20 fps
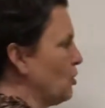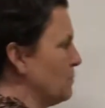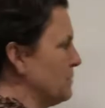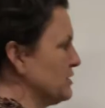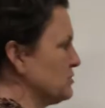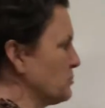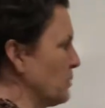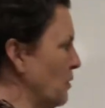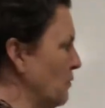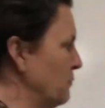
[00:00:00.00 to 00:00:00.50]

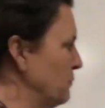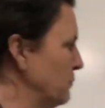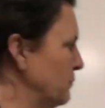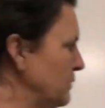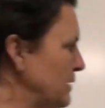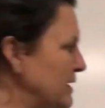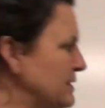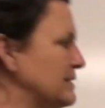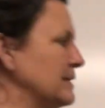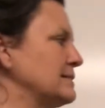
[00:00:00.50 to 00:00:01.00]
mismo.
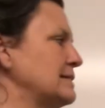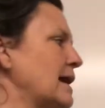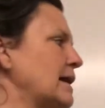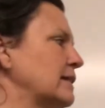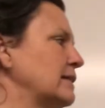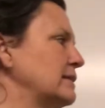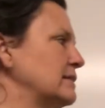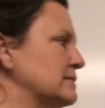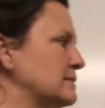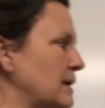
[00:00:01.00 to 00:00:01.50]
It's
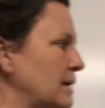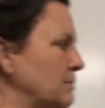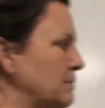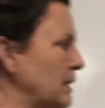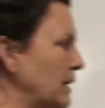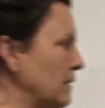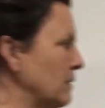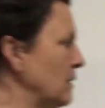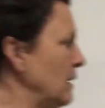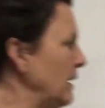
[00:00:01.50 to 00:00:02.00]
exactly the same
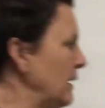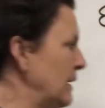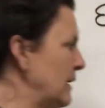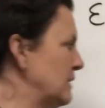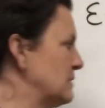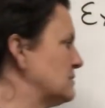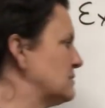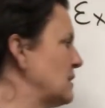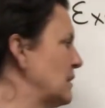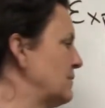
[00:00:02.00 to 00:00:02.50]
thing.
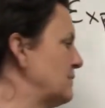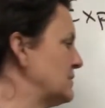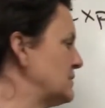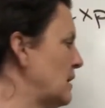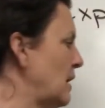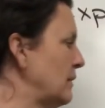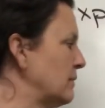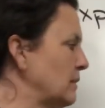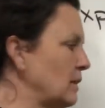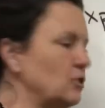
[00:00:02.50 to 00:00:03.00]
Instead of a
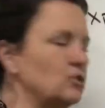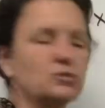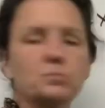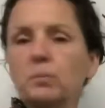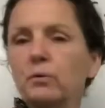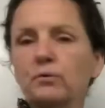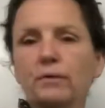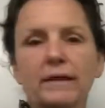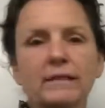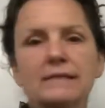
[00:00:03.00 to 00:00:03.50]
dot, they use
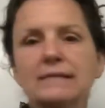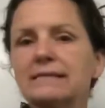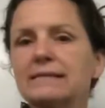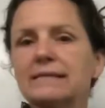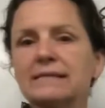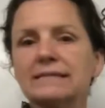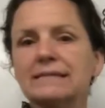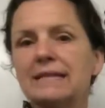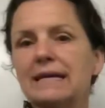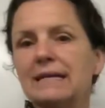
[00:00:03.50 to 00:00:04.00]

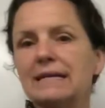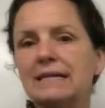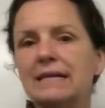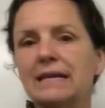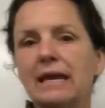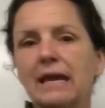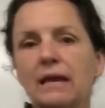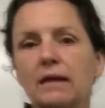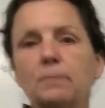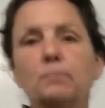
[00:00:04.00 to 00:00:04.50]
parentheses to
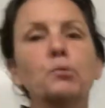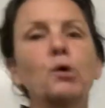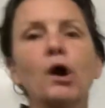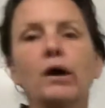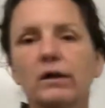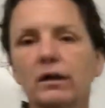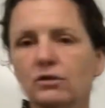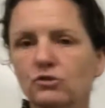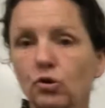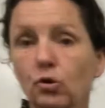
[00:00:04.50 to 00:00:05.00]
indicate product or